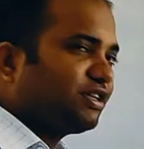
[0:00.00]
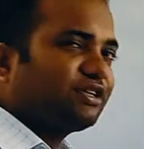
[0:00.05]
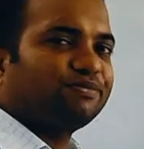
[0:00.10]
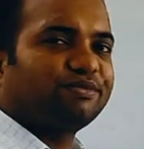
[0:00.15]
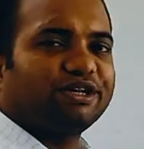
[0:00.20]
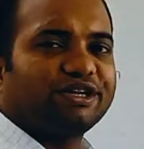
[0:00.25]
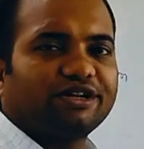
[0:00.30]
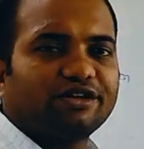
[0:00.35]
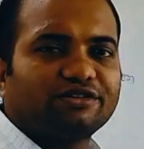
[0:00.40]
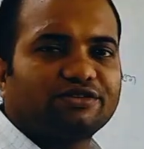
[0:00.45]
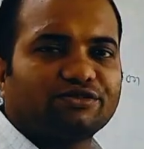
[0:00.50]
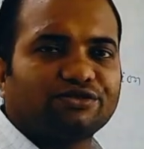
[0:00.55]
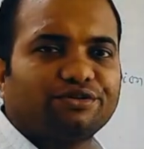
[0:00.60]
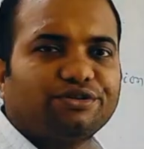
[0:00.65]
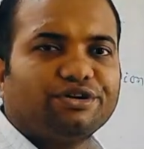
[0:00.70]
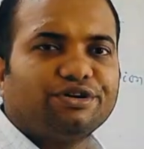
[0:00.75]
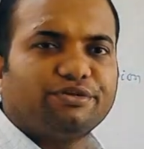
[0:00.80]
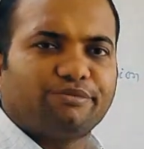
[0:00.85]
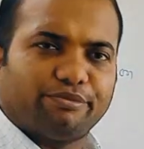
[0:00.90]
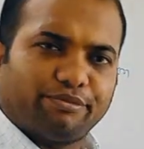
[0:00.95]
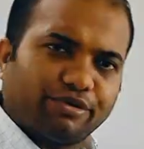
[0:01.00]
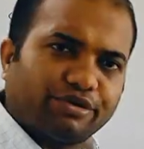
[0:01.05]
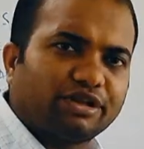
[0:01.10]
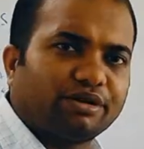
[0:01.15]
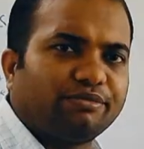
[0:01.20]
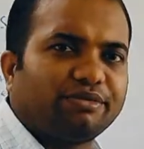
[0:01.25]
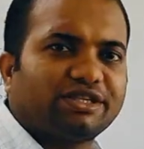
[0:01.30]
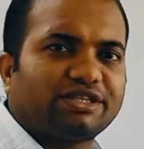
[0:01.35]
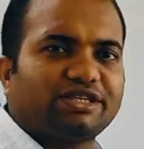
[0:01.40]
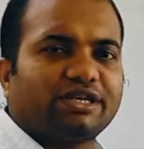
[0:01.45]
this plane also, both
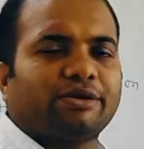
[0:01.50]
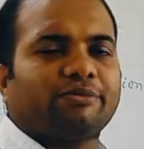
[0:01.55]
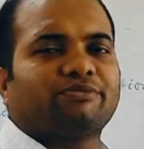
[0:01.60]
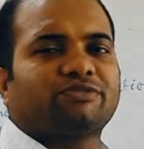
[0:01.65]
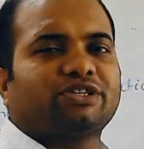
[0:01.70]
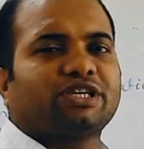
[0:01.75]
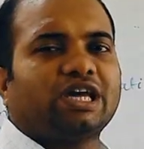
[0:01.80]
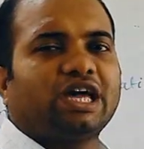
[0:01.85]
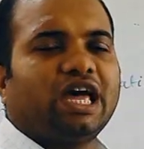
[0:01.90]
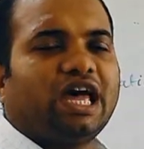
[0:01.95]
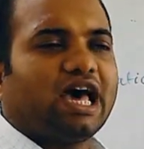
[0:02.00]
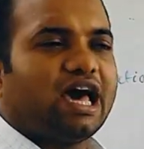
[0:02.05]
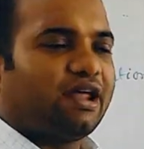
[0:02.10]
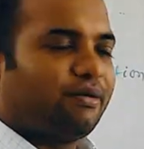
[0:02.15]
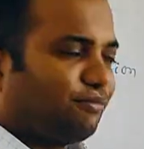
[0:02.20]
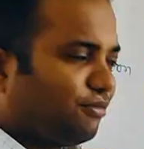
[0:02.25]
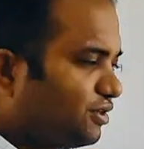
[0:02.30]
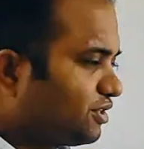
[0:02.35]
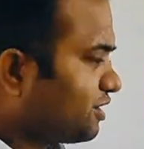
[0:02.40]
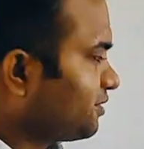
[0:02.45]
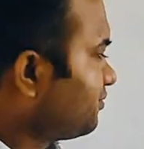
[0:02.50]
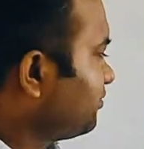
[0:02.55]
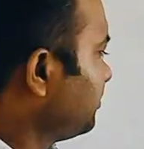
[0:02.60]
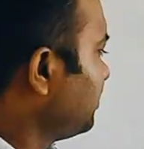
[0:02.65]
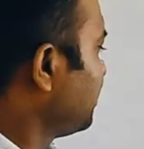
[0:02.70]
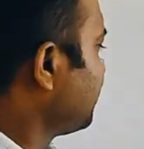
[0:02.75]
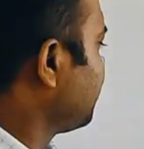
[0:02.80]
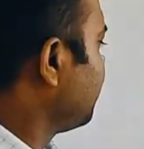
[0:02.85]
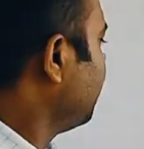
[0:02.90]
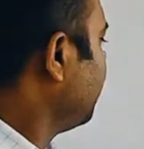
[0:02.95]
remain same. And most of
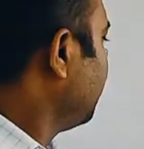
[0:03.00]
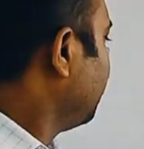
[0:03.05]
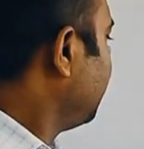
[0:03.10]
the